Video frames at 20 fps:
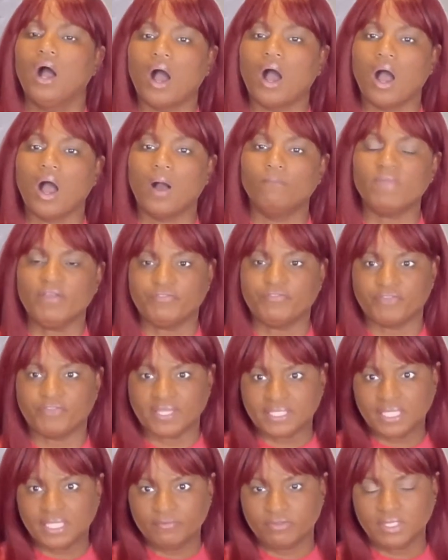
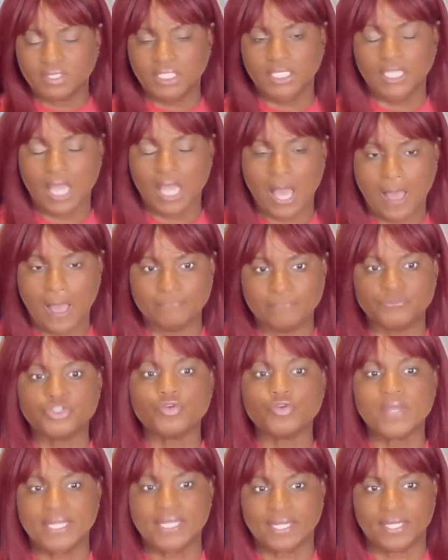effectively
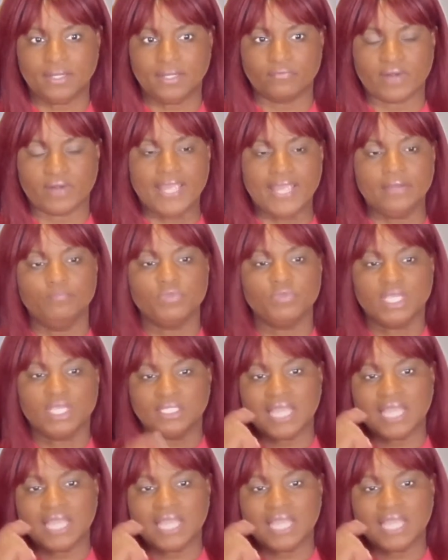treated, right?